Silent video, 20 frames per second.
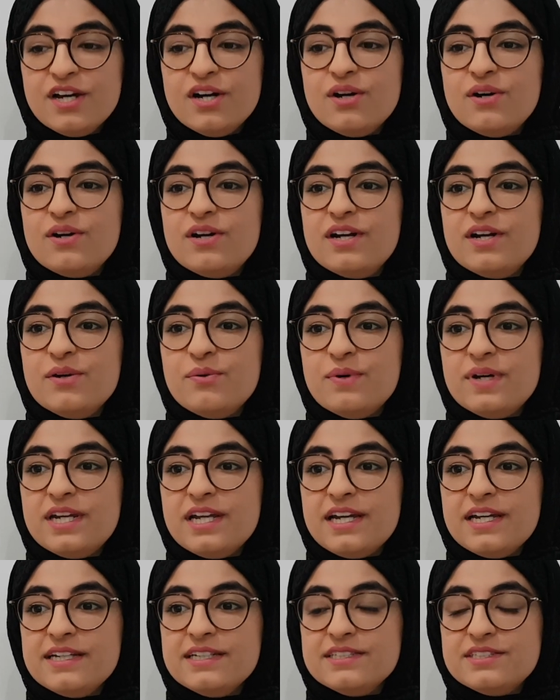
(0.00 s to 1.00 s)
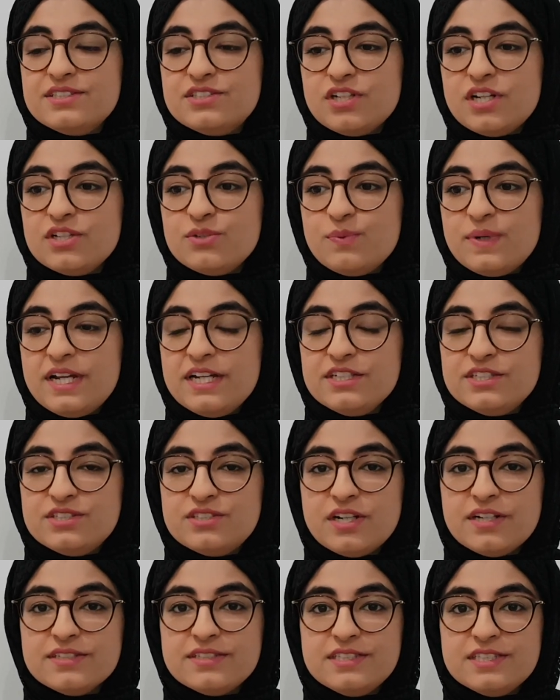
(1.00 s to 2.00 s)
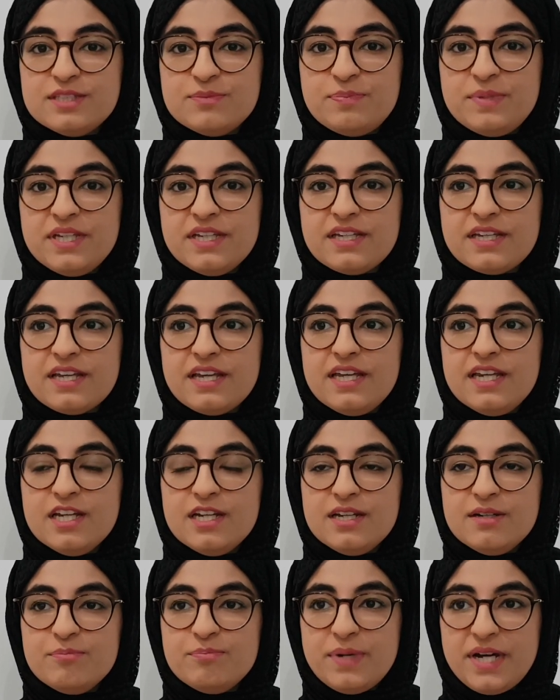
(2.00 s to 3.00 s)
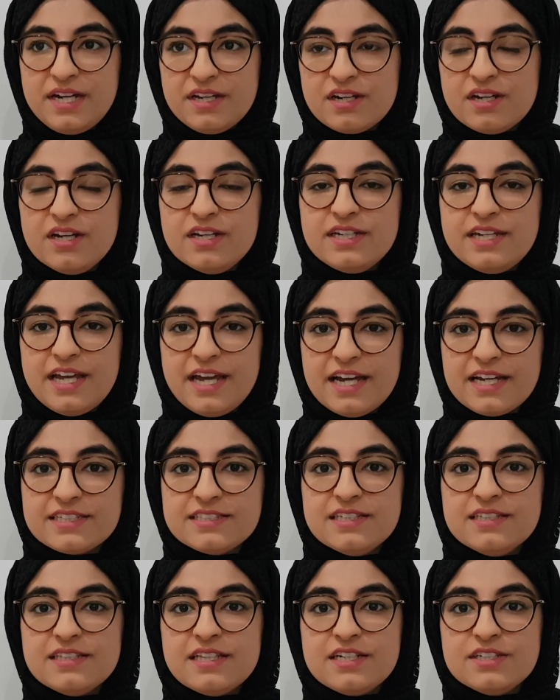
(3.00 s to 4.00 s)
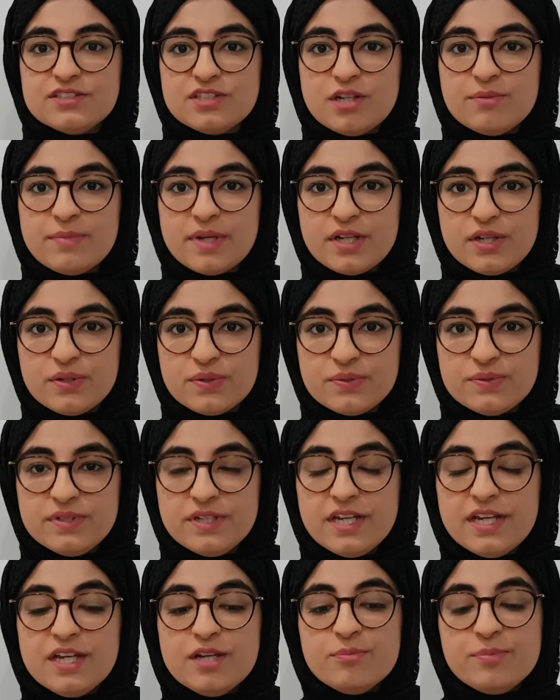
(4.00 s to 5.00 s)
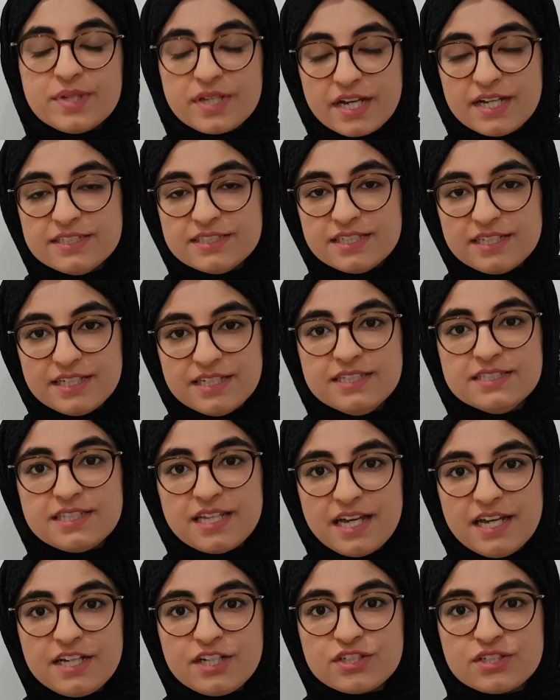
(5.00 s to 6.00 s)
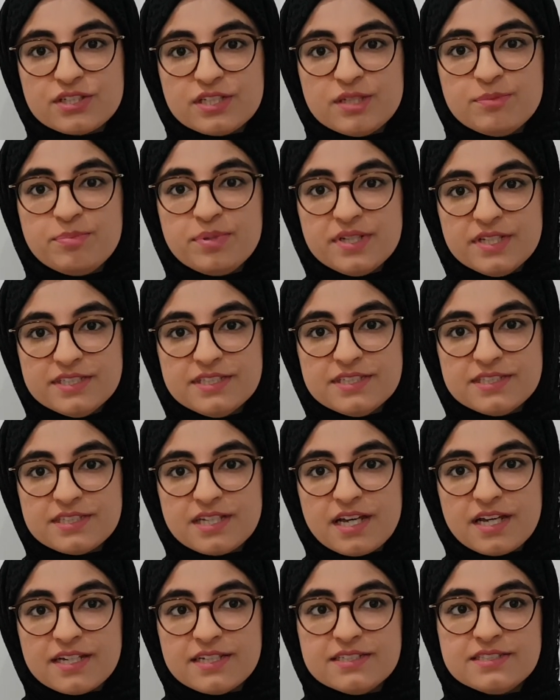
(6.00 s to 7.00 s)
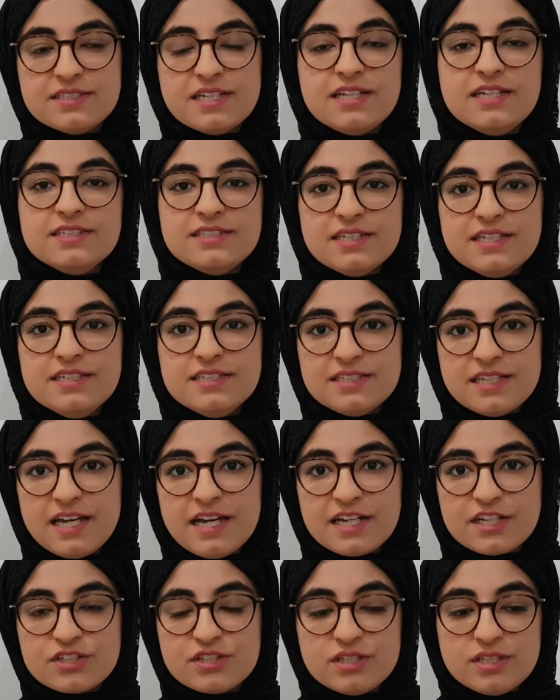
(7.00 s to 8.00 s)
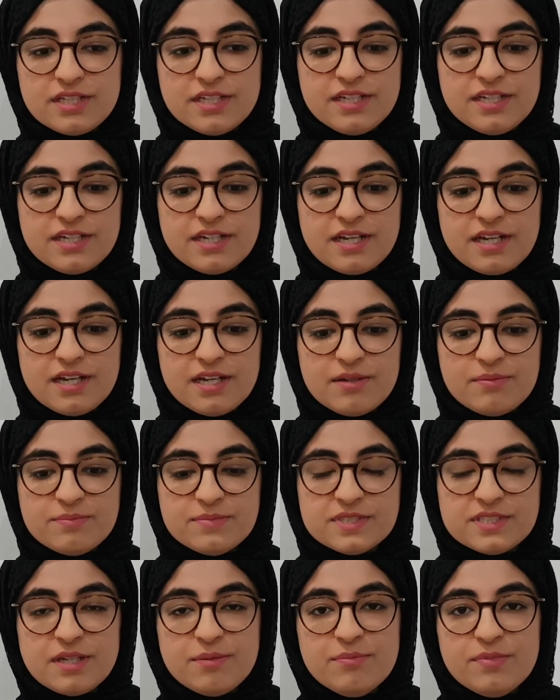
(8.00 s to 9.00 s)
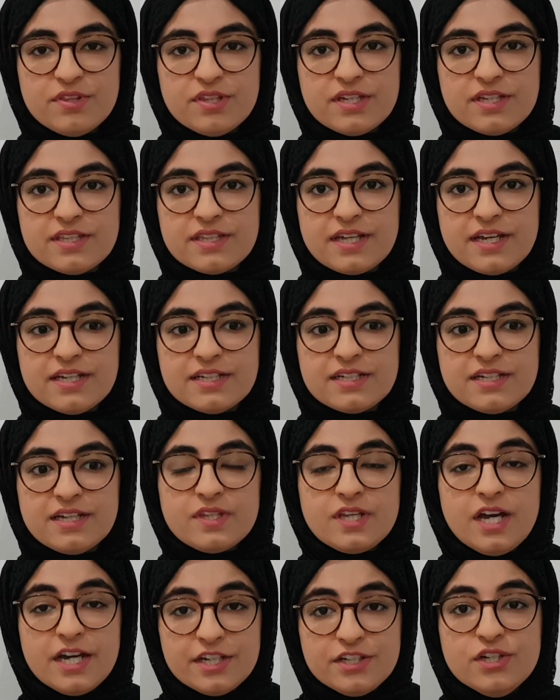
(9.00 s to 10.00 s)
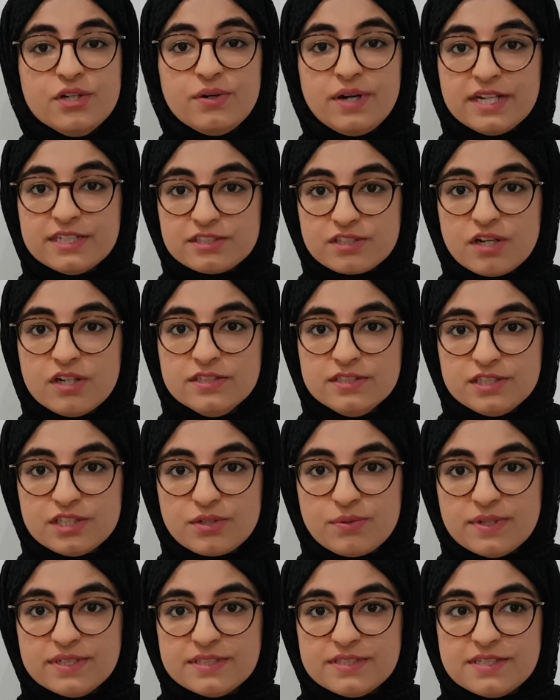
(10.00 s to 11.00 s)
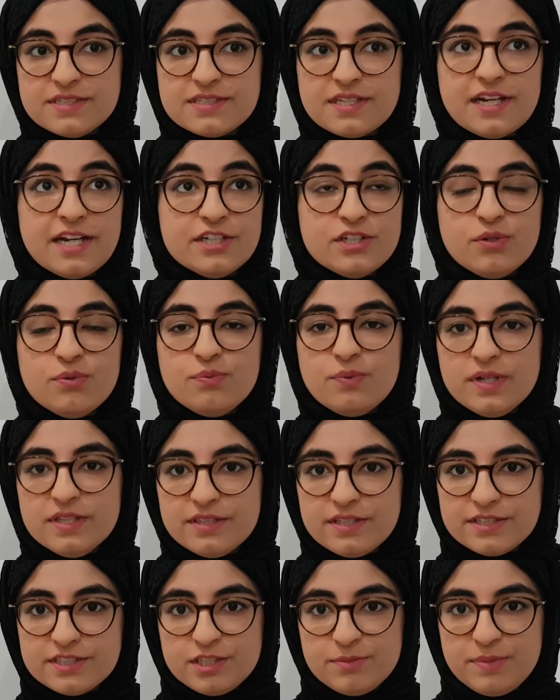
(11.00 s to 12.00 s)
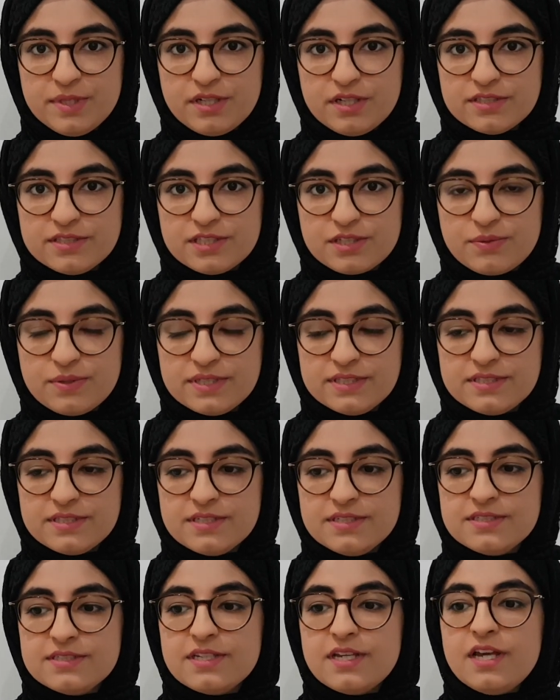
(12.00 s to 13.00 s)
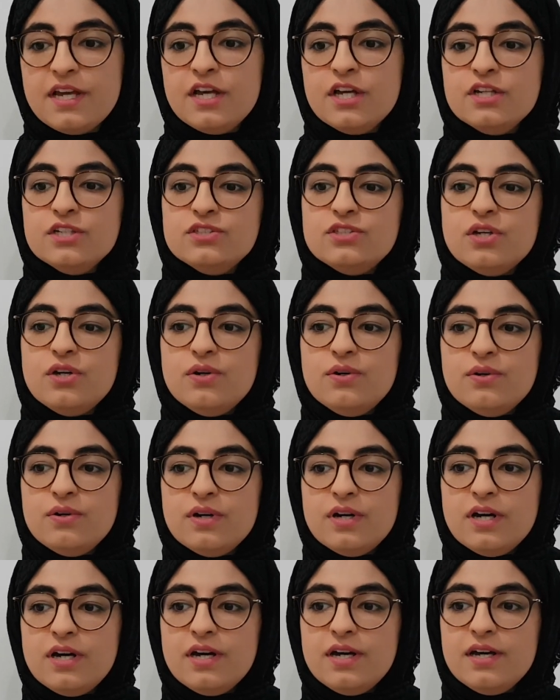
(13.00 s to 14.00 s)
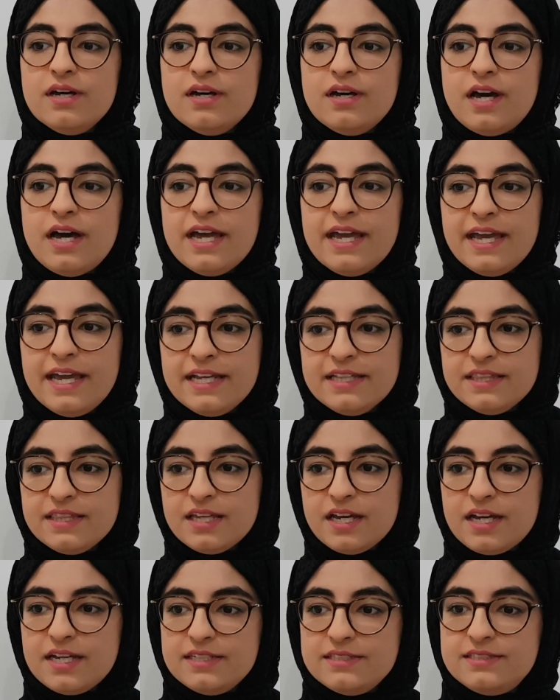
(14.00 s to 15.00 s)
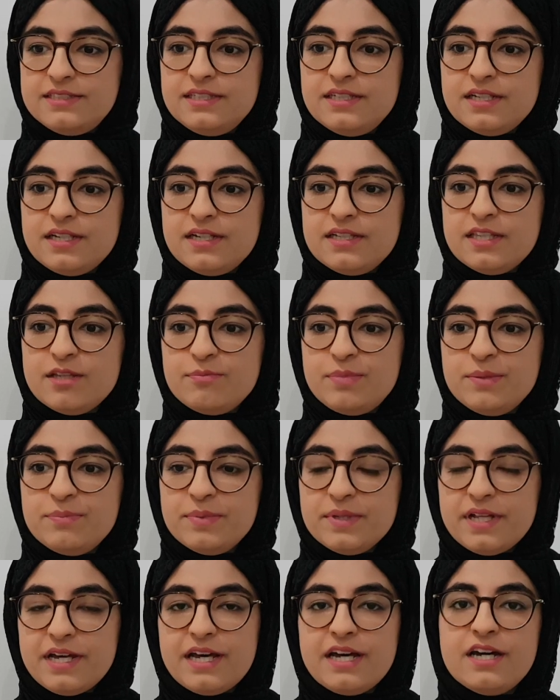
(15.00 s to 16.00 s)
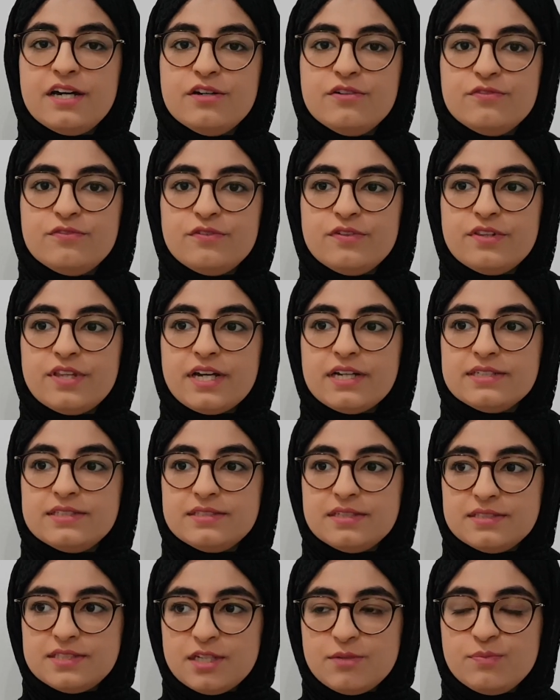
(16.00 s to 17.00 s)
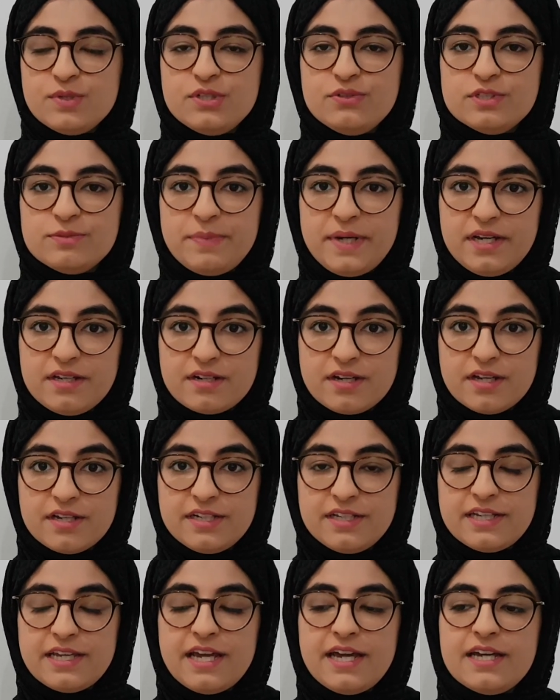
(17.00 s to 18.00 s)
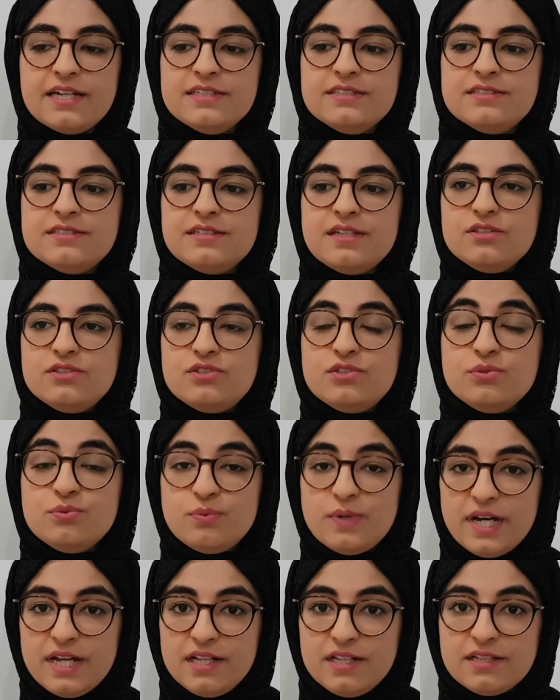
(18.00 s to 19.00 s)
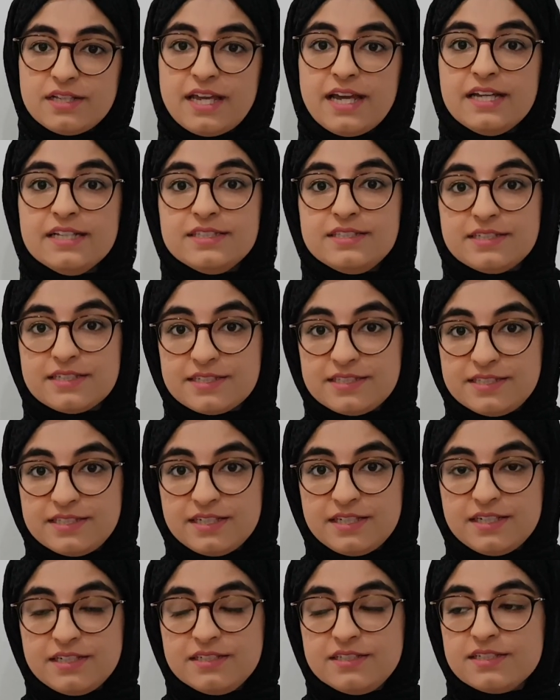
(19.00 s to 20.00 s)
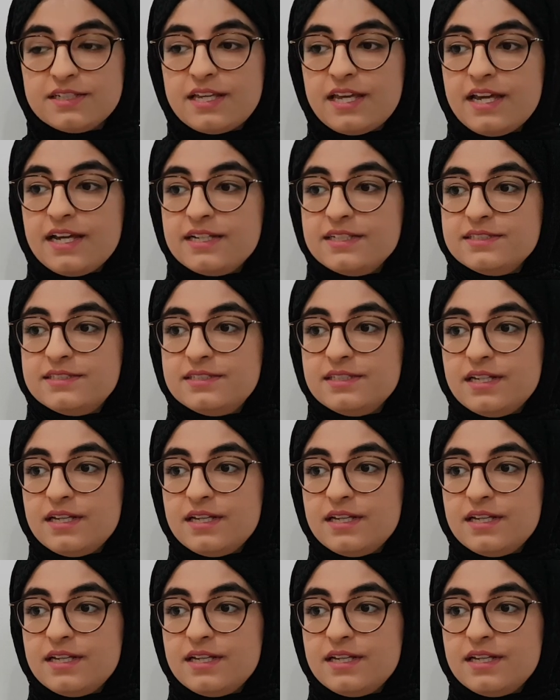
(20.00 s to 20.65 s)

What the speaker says: or when I start to speak in a Bahrani accent that is not my own, because it is actually politicized and it is actually something that I know has consequences, and I don't want there to be consequences. So I hate the idea that people have that someone who's Bahrani can't do well, can't succeed, can't